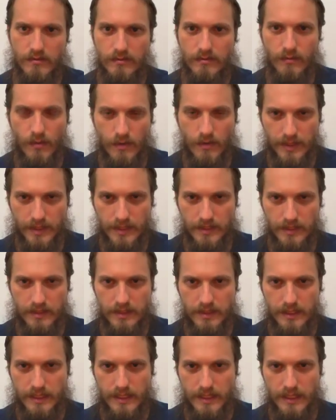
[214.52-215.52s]
for it.
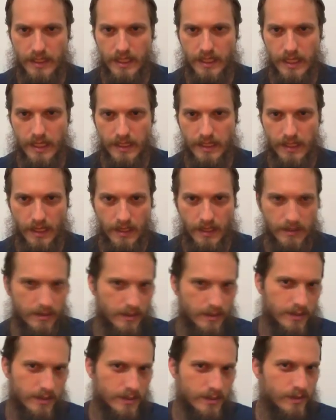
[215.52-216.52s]
And I
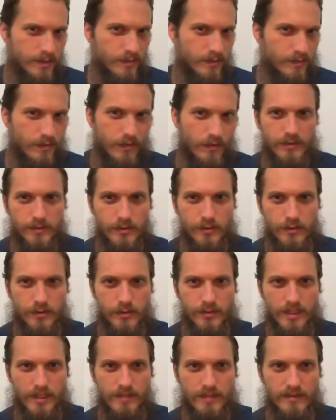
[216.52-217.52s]
think it's important to
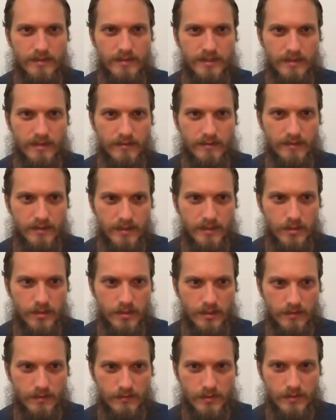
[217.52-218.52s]
just give a
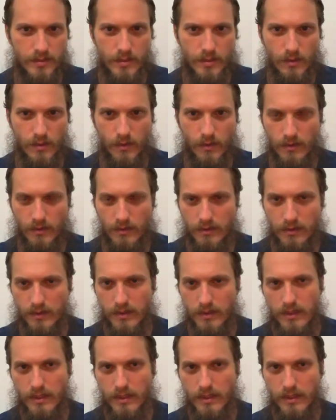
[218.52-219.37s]
definition of soul